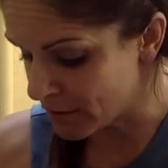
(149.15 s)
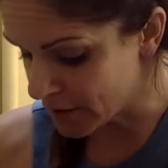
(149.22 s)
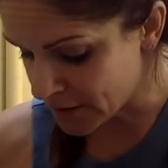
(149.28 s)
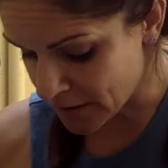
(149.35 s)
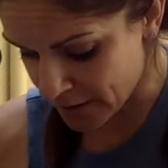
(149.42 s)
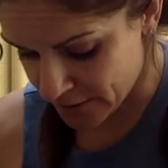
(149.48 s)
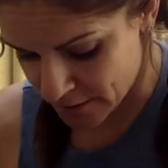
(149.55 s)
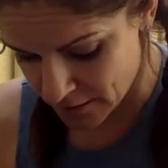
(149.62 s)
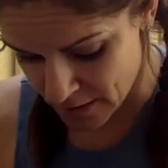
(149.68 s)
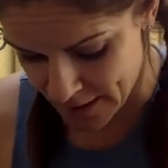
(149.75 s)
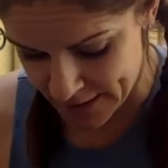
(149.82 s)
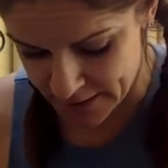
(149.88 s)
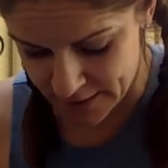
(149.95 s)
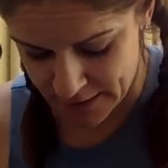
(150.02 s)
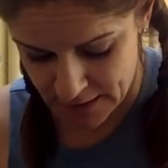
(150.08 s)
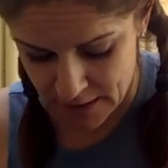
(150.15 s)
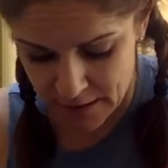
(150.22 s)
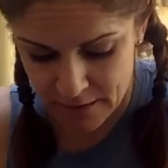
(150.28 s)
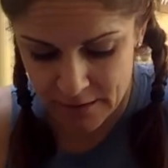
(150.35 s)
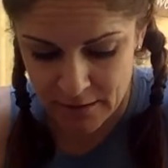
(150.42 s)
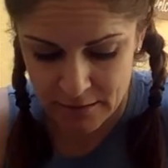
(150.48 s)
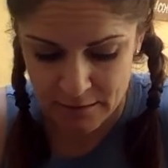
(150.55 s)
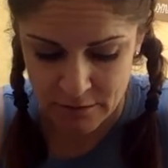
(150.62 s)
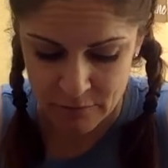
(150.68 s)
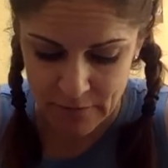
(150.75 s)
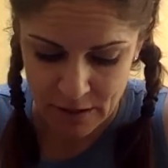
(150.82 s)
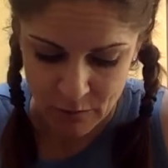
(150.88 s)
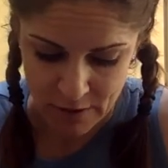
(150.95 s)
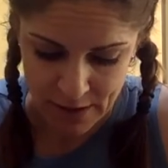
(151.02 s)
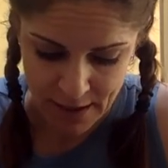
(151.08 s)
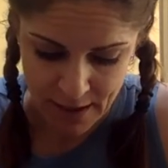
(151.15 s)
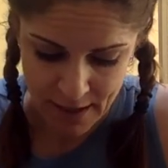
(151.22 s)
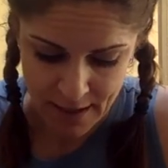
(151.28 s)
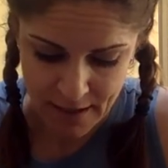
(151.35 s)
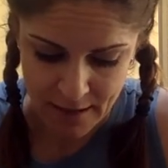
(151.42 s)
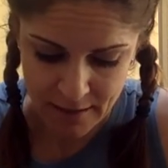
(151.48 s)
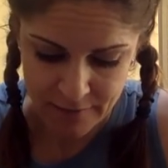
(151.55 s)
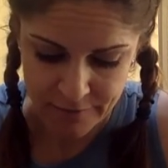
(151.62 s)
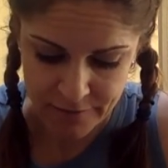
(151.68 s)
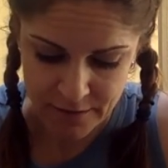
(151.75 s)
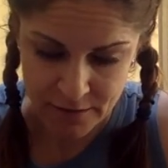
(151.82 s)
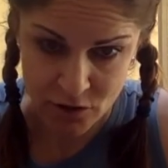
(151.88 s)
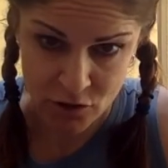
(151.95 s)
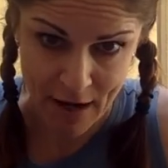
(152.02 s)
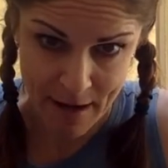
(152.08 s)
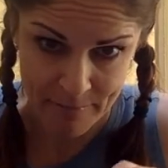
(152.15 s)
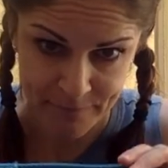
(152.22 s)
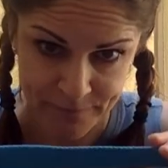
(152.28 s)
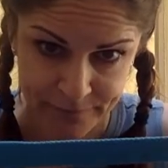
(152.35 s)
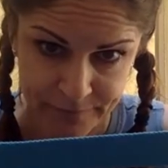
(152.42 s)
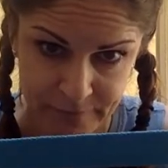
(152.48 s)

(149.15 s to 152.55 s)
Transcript: And another idea that you might want to have a strap.